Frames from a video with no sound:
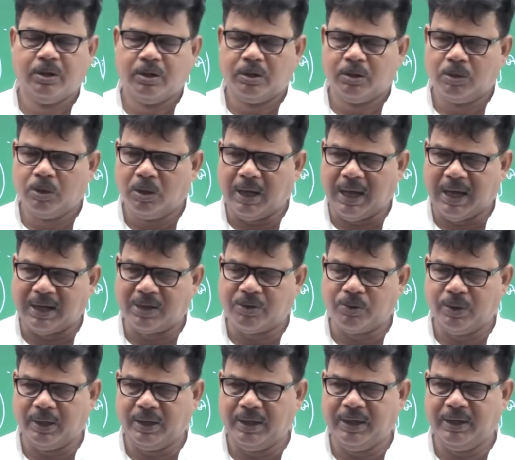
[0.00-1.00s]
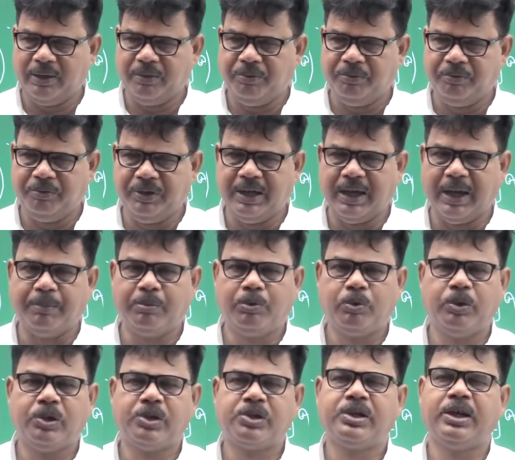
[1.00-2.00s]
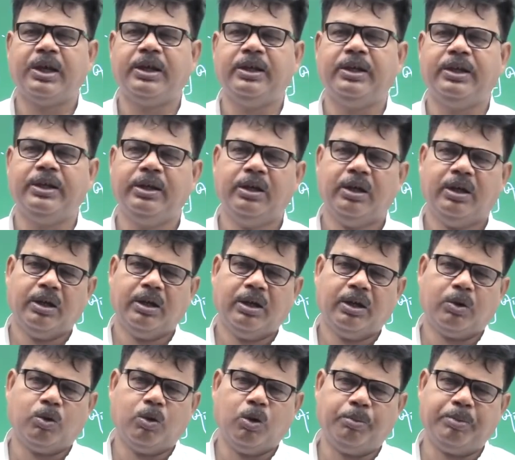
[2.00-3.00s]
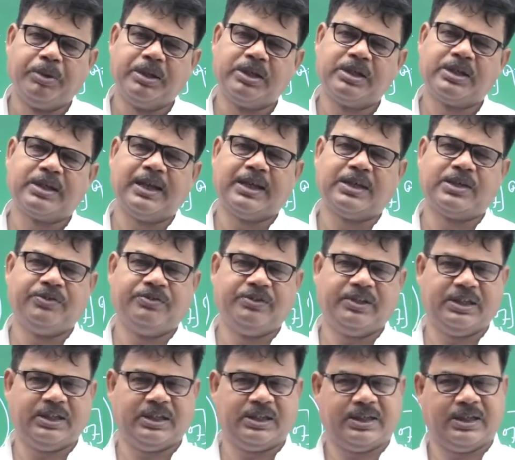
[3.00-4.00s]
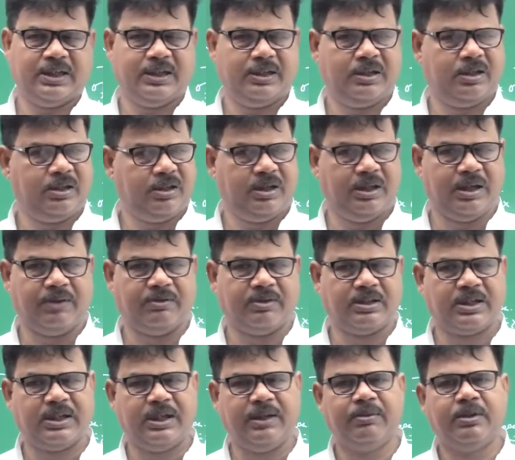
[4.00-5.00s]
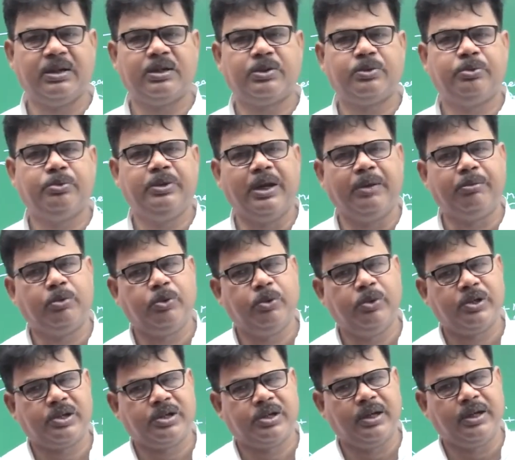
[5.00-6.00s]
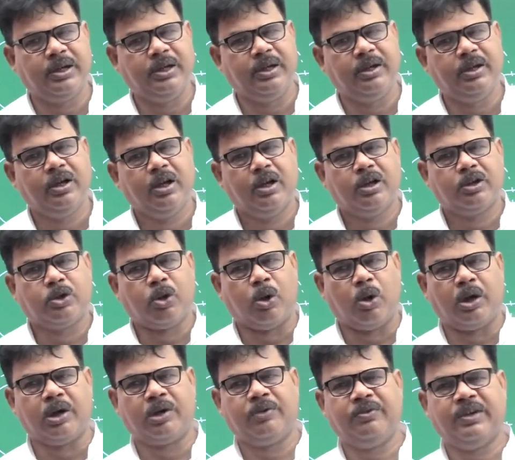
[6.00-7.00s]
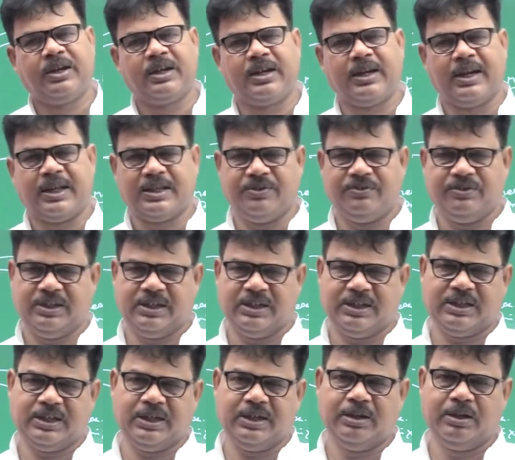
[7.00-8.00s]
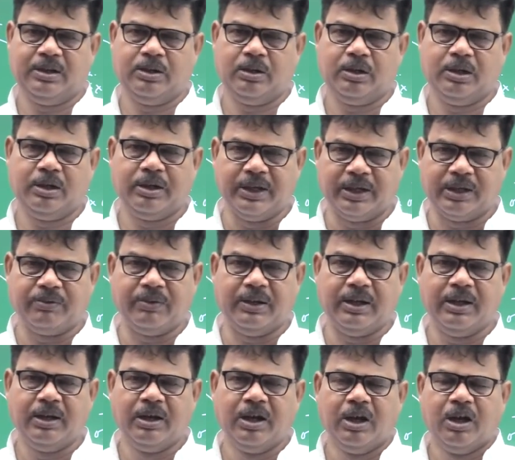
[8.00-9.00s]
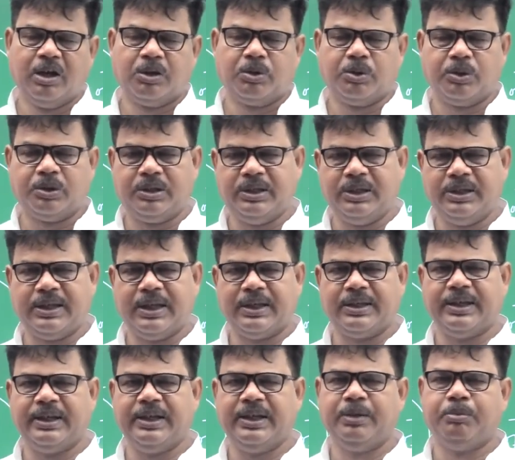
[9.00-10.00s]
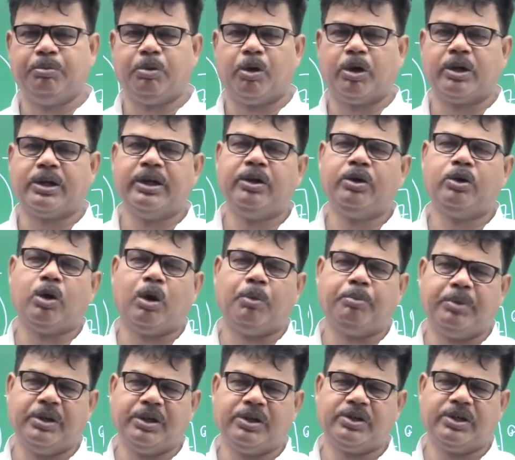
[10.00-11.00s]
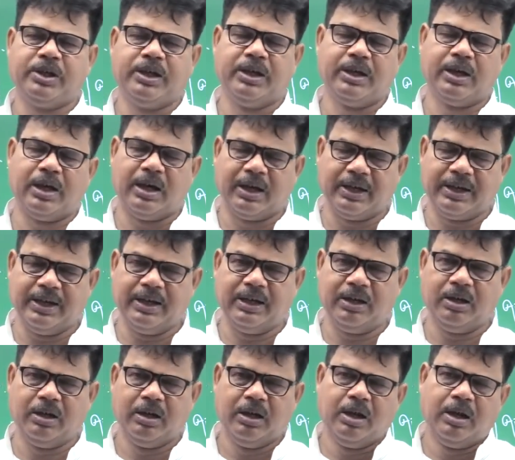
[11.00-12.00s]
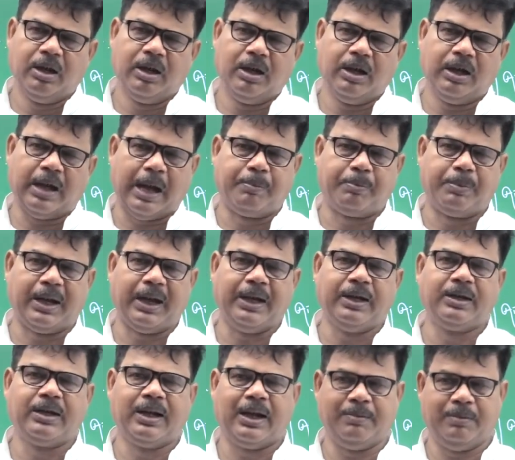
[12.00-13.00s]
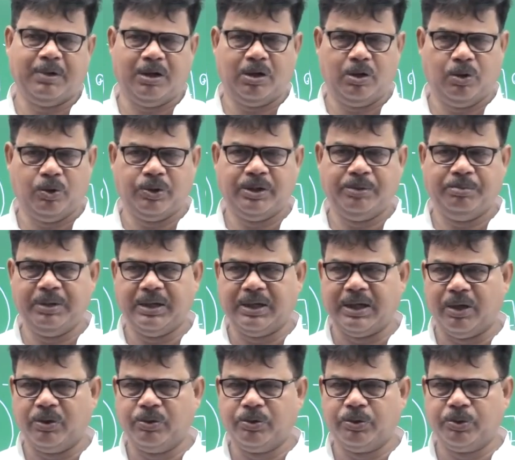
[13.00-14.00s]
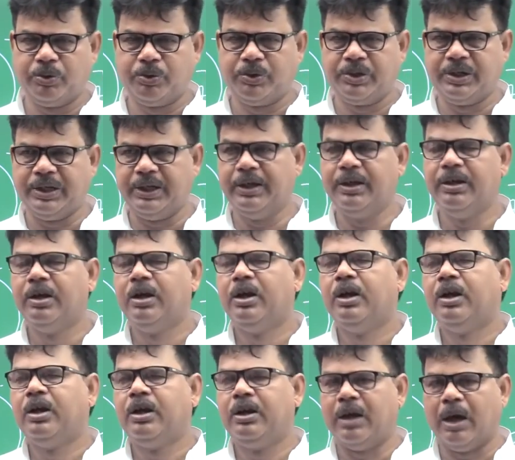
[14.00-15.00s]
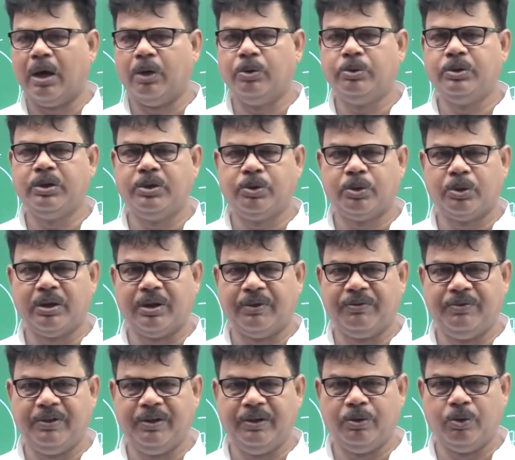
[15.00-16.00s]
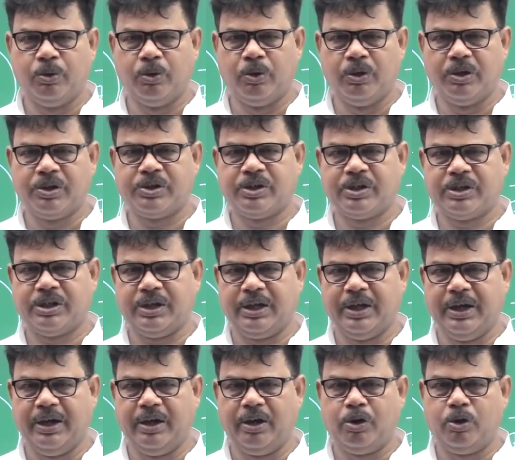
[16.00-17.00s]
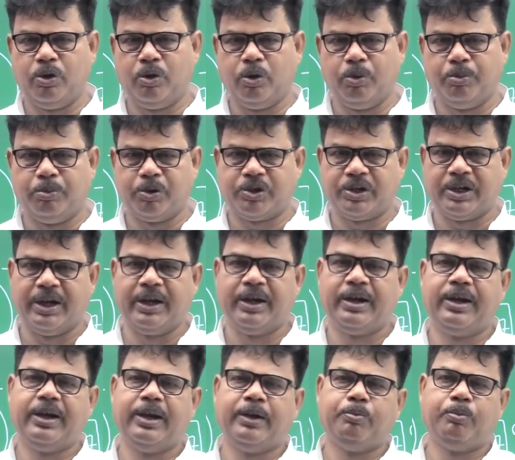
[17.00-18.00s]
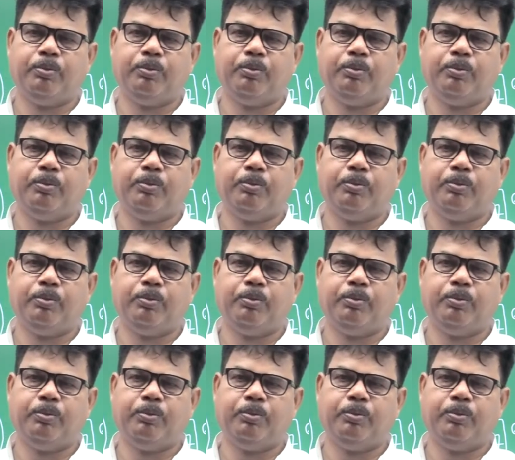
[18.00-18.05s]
So, actually, we have to study Köppen's classification in our syllabus. We have to study Thorntvedt classification. Getting well now? So, these are the important topics. Again, applied climatology, because you see, now the geography holds anthropocentric